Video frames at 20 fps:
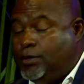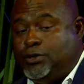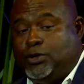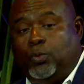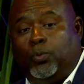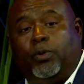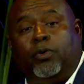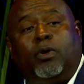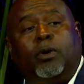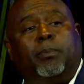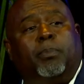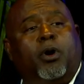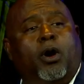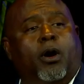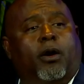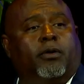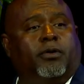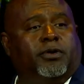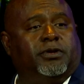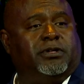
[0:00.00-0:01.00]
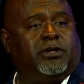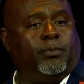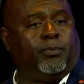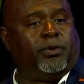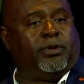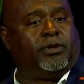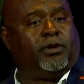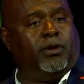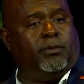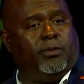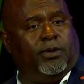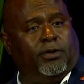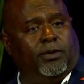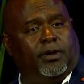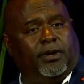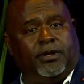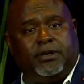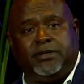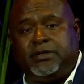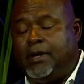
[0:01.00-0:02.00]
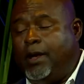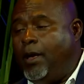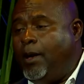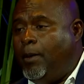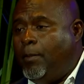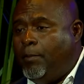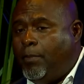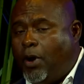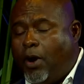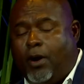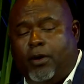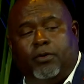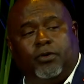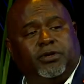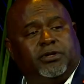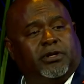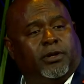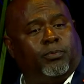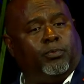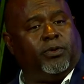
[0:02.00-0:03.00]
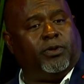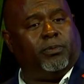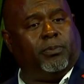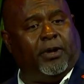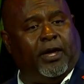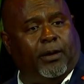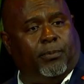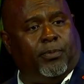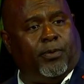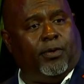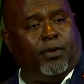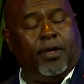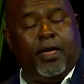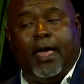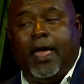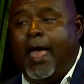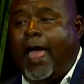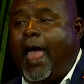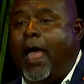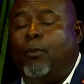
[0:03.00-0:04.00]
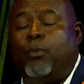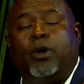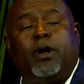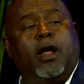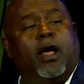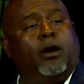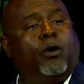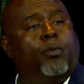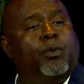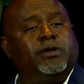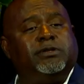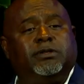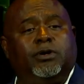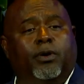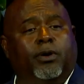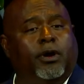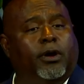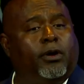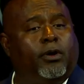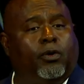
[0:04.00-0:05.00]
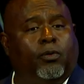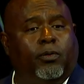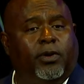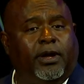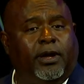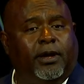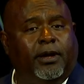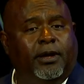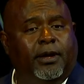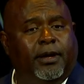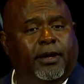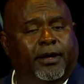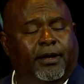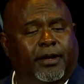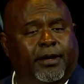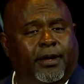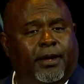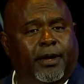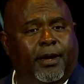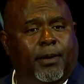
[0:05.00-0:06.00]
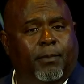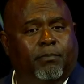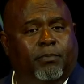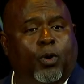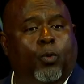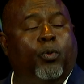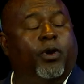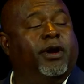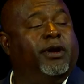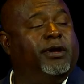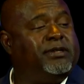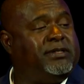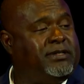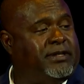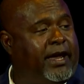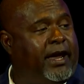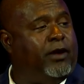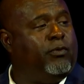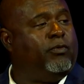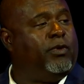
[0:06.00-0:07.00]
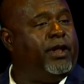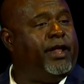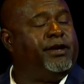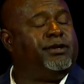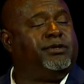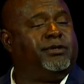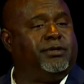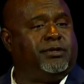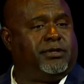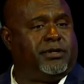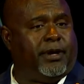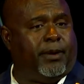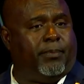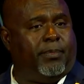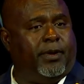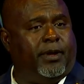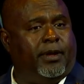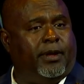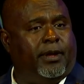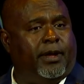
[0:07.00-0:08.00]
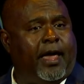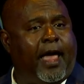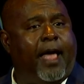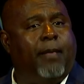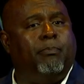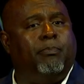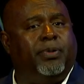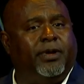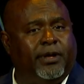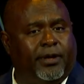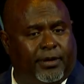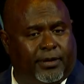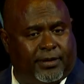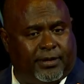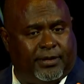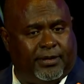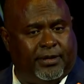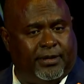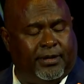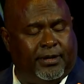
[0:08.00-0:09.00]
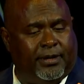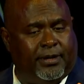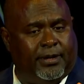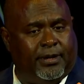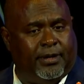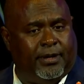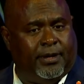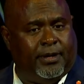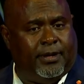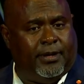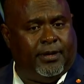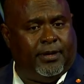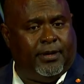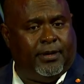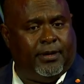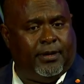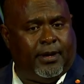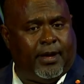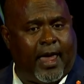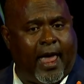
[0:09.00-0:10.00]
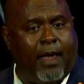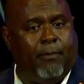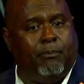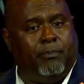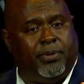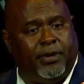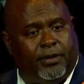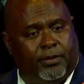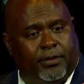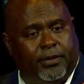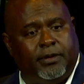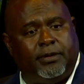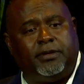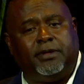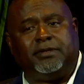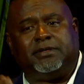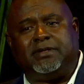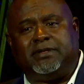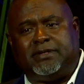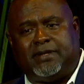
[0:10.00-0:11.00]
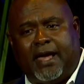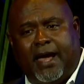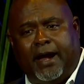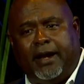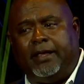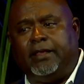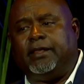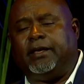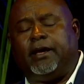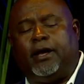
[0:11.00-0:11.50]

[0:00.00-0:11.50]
to we're in partnership with communities, partnership with people, and we're not always going to agree, but we're going to stay in relationship and build and build the society and the